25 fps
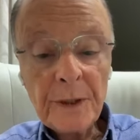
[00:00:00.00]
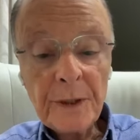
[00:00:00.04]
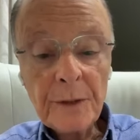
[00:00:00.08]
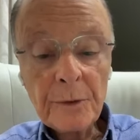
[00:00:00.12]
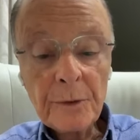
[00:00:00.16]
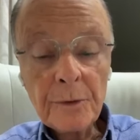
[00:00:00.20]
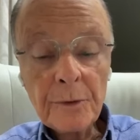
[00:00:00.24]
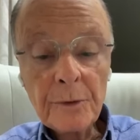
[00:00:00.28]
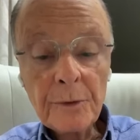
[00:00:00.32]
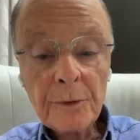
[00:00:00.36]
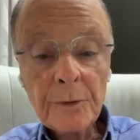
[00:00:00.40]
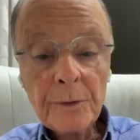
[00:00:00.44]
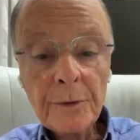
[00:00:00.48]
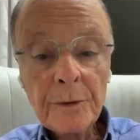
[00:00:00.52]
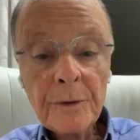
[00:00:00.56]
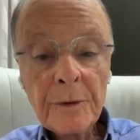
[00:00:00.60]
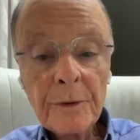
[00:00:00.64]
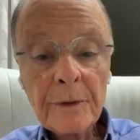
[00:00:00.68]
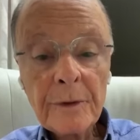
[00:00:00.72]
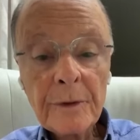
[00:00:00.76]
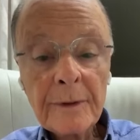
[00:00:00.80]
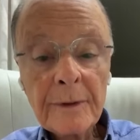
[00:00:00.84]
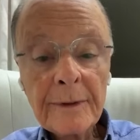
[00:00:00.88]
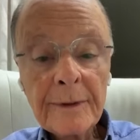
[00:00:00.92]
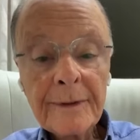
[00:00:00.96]
the
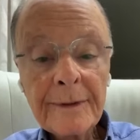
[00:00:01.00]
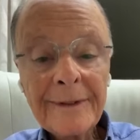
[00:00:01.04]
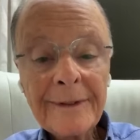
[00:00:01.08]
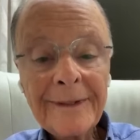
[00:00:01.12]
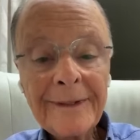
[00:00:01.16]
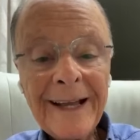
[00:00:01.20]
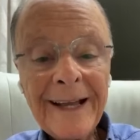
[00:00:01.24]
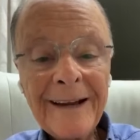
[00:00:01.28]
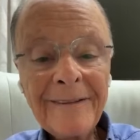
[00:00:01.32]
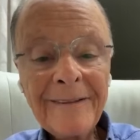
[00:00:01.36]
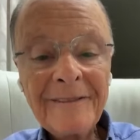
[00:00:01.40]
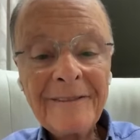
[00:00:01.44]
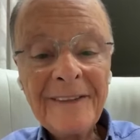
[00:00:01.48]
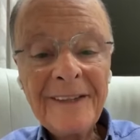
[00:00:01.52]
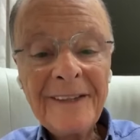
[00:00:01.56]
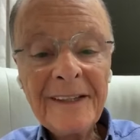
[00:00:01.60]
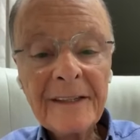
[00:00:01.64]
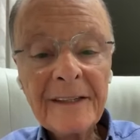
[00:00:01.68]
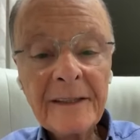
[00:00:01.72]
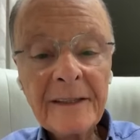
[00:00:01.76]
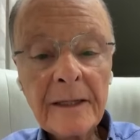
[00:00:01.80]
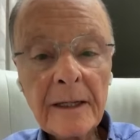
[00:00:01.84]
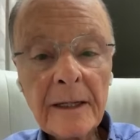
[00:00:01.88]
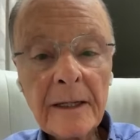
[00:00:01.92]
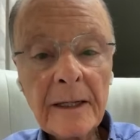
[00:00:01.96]
Spirit of
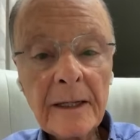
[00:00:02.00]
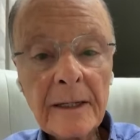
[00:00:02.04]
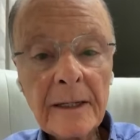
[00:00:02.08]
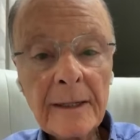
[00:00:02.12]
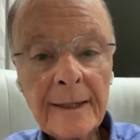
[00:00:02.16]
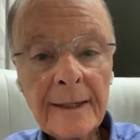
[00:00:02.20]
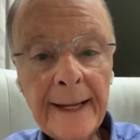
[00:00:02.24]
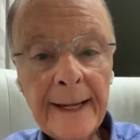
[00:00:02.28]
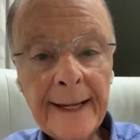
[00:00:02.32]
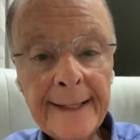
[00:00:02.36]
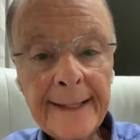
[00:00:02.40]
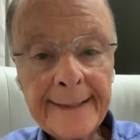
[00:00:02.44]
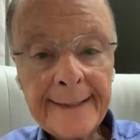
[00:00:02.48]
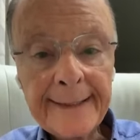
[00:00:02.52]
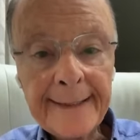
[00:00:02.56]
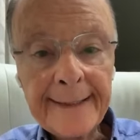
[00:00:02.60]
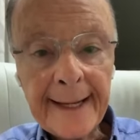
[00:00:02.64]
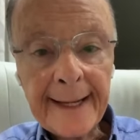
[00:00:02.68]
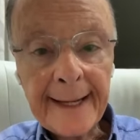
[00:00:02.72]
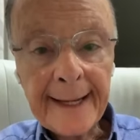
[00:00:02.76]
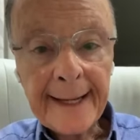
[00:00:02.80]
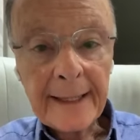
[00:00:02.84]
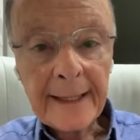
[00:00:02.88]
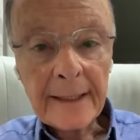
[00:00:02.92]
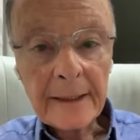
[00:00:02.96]
life, of
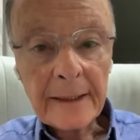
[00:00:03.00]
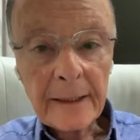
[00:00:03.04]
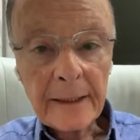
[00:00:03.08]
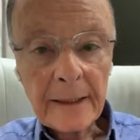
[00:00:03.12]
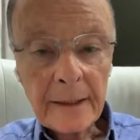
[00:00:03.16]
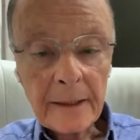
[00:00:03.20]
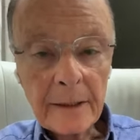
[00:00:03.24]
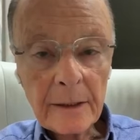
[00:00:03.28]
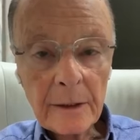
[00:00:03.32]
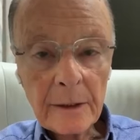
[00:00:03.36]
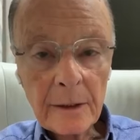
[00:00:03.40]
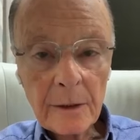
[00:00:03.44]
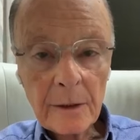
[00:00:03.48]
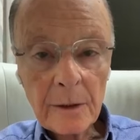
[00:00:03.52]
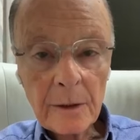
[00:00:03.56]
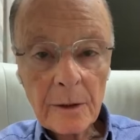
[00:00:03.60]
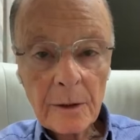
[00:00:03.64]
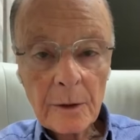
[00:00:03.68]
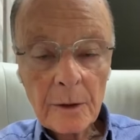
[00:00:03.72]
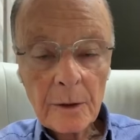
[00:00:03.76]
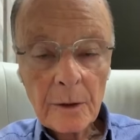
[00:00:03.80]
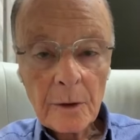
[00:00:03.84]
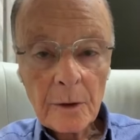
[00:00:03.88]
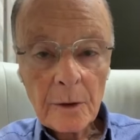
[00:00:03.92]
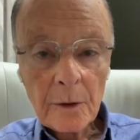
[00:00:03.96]
eternal
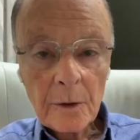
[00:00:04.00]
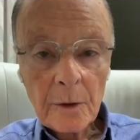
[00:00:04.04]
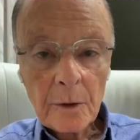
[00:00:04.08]
life,